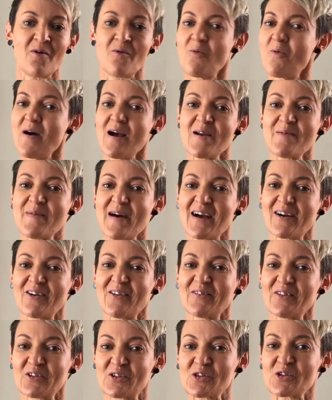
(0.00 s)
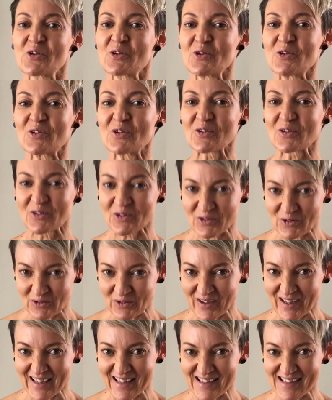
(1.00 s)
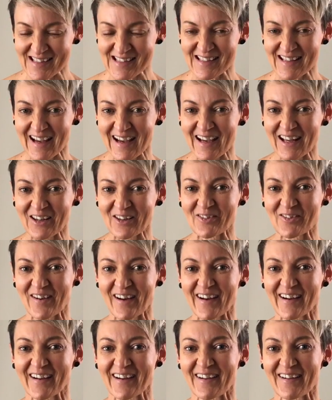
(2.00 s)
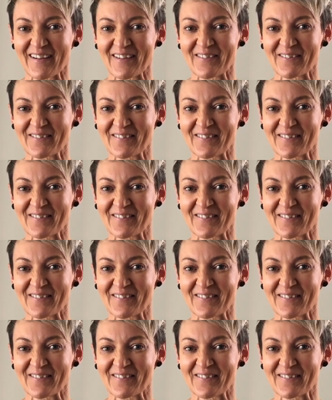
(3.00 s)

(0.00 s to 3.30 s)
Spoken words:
way back on the 2 to 3 scale of hunger.